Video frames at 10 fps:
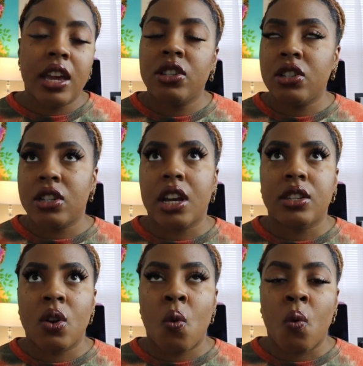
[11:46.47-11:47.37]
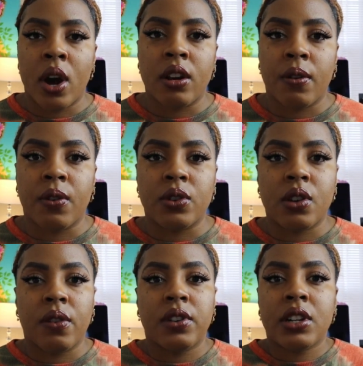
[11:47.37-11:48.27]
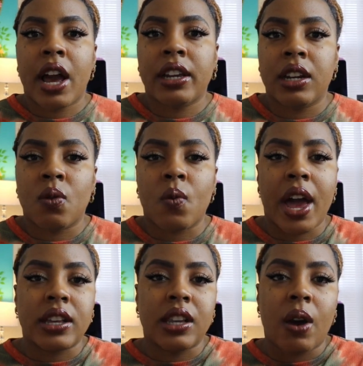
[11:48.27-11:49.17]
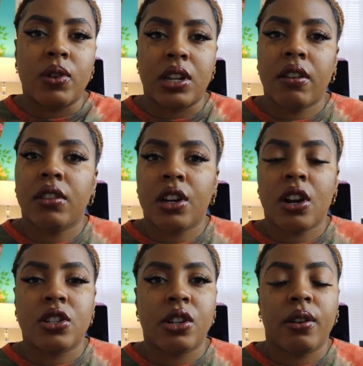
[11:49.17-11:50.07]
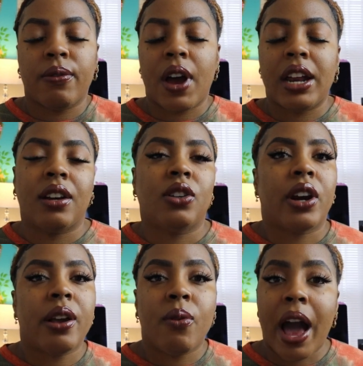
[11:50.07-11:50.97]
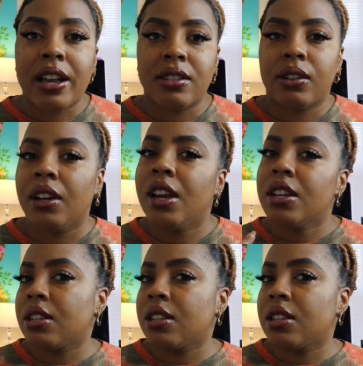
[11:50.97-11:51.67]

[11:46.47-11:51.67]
It's just wonderful. So if you're not getting waxed, I would definitely urge you to find a great waxer.